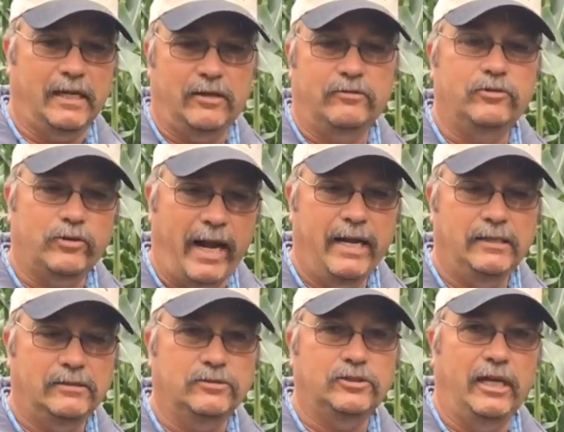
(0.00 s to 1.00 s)
our
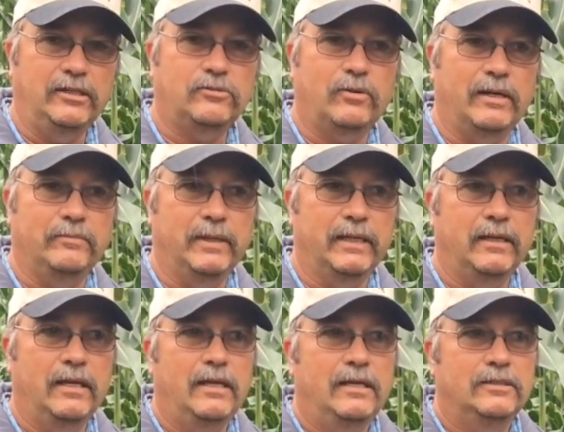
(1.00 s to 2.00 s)
varieties will change quite a bit,
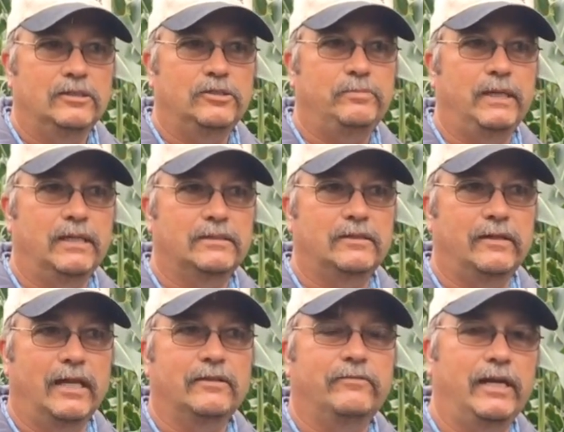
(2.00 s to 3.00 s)
just because our
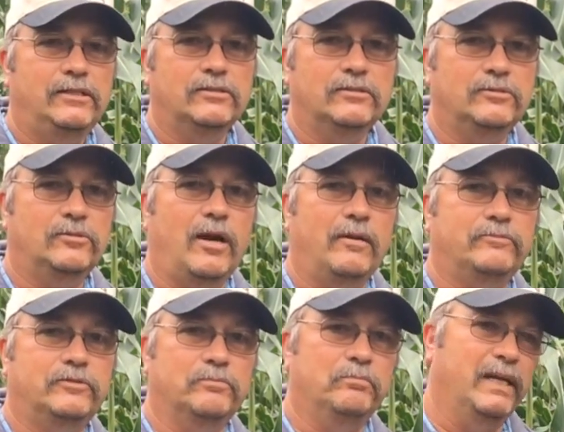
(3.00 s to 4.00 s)
elevation will drop
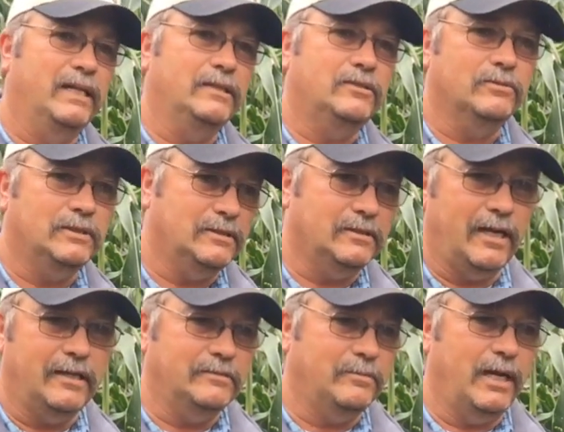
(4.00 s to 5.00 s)
from Billings, which is
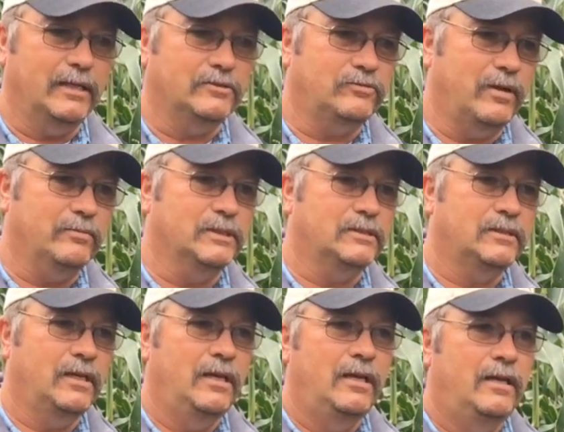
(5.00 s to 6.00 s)
100 miles from us,
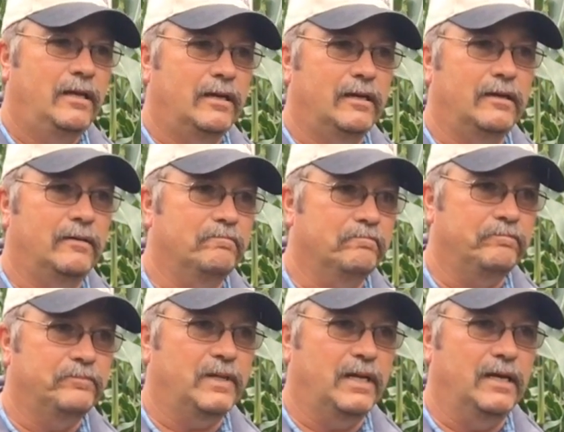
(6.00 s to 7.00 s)

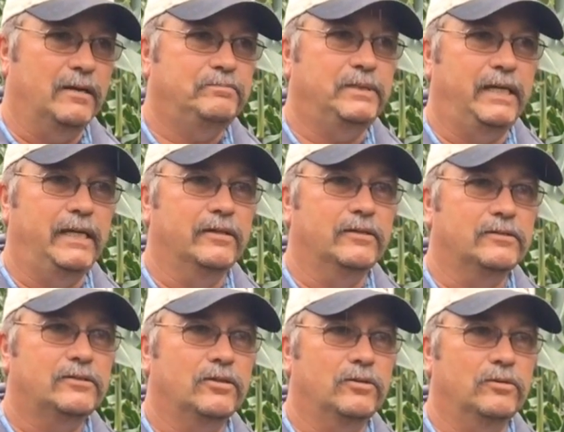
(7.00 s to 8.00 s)
up to here.
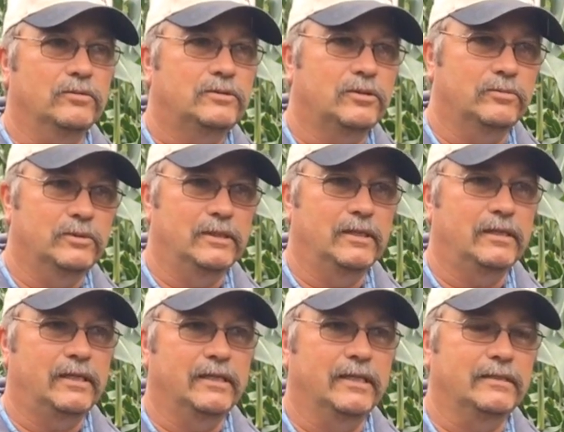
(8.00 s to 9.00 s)
So we're
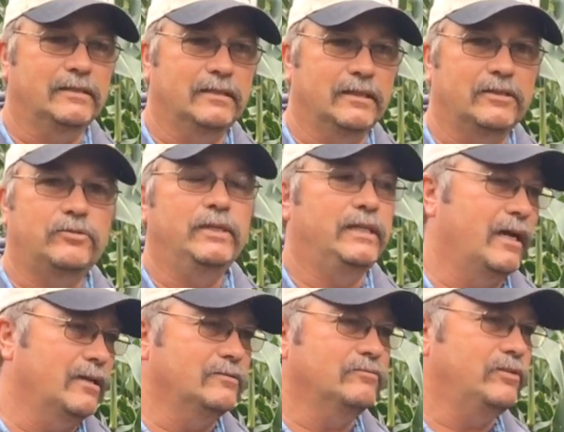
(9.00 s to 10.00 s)
looking at
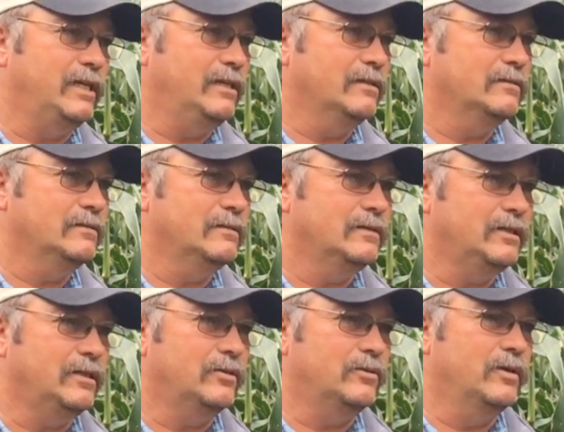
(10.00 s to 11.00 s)
3,000 feet,
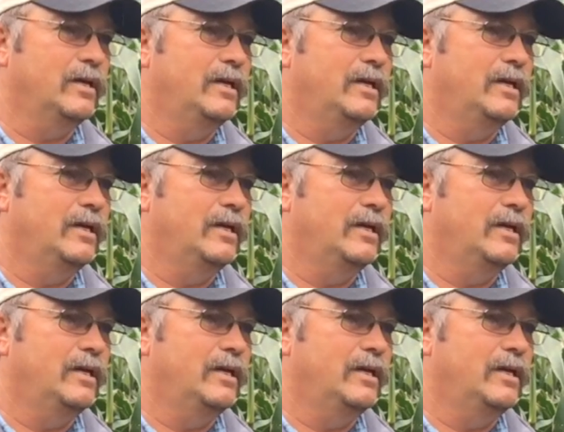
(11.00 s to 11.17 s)
you know,